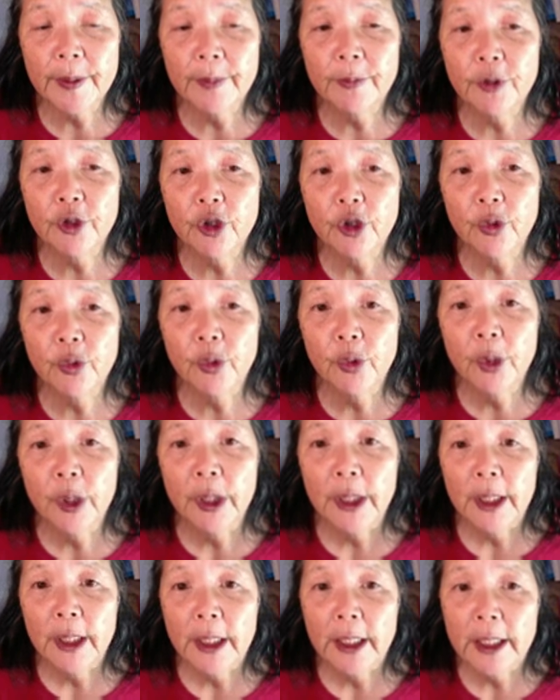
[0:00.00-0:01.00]
them to
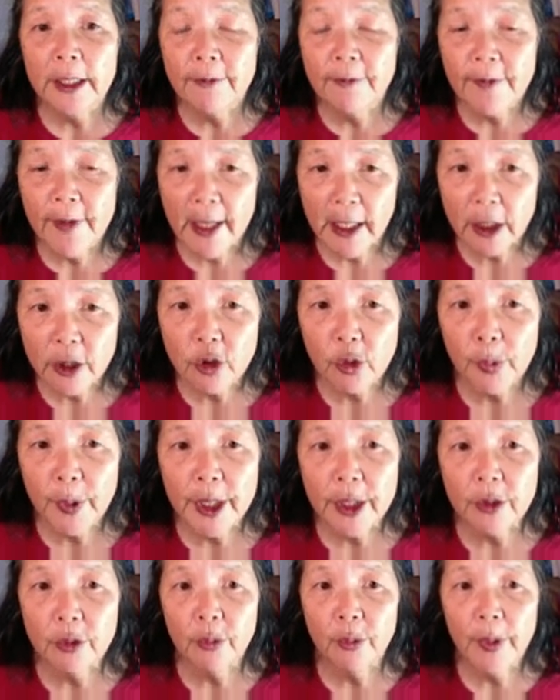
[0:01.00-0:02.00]

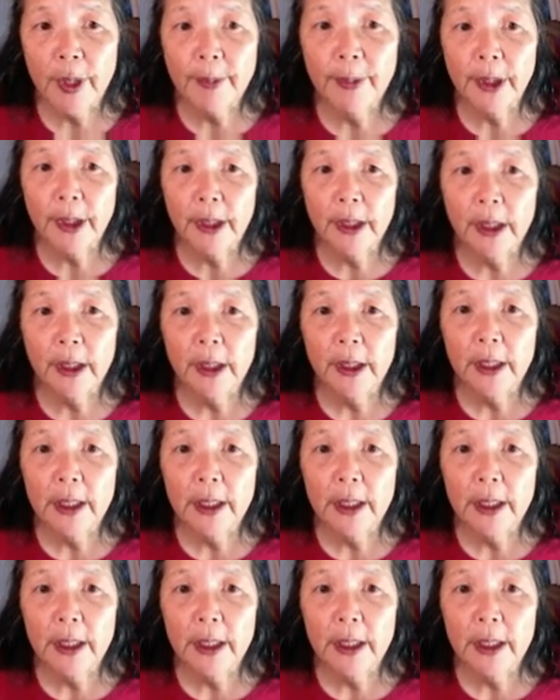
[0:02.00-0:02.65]
evaluate your remedy.